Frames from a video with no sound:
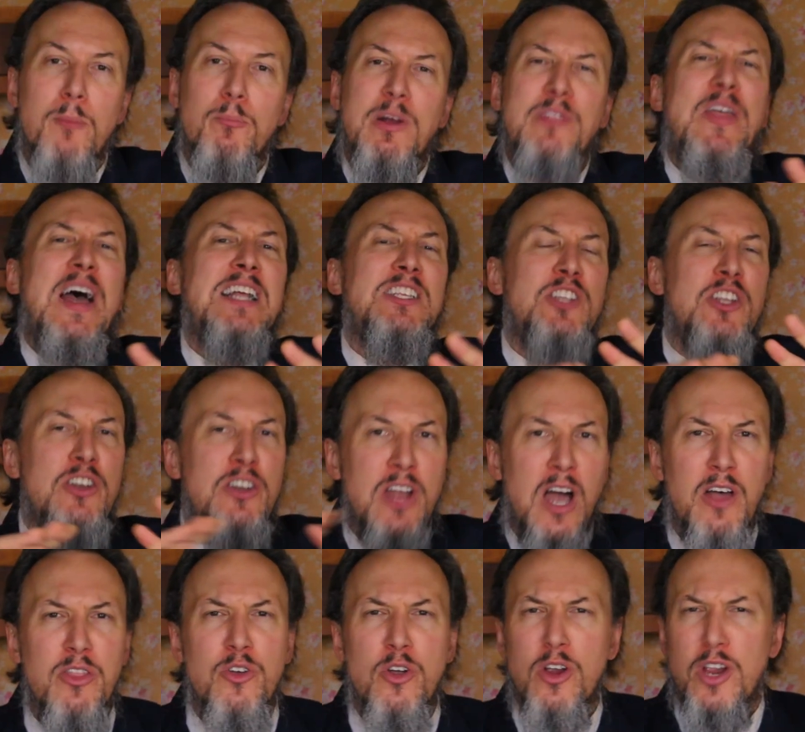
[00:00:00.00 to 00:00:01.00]
But that's
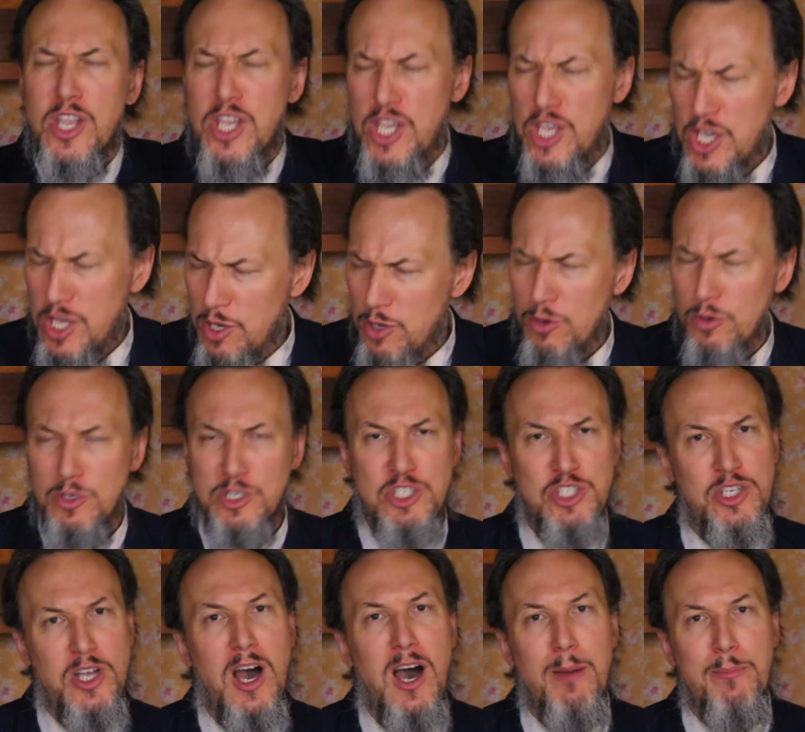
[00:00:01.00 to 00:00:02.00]
another
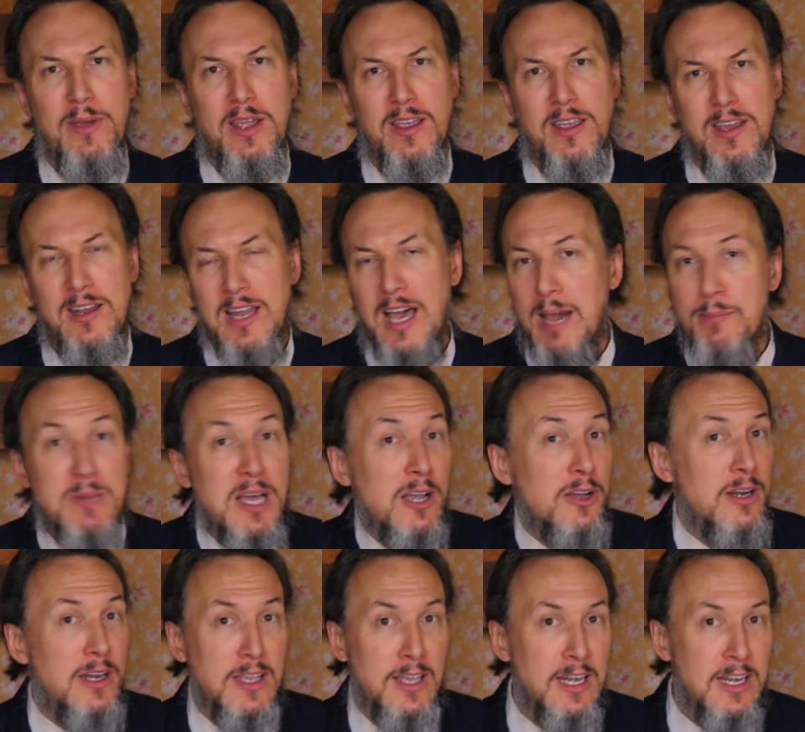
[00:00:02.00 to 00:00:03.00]
huge topic, and I'm
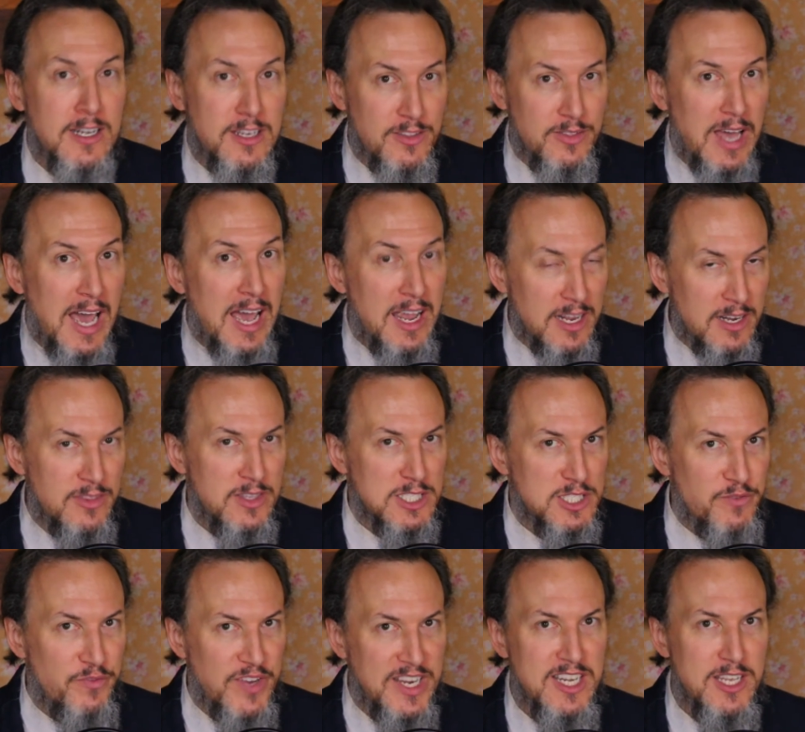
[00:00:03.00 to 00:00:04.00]
not going to get into that in
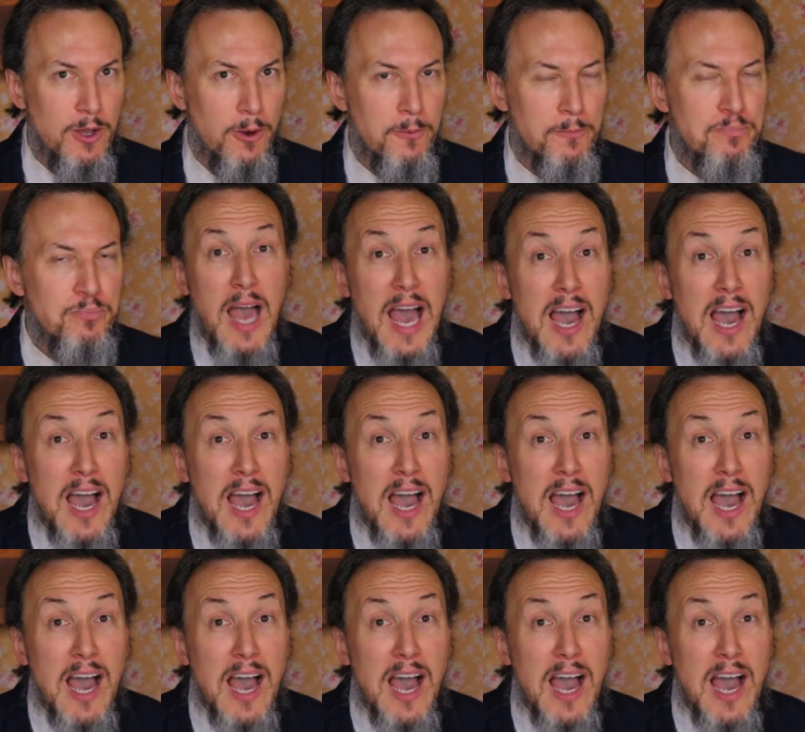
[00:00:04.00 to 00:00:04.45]
this video.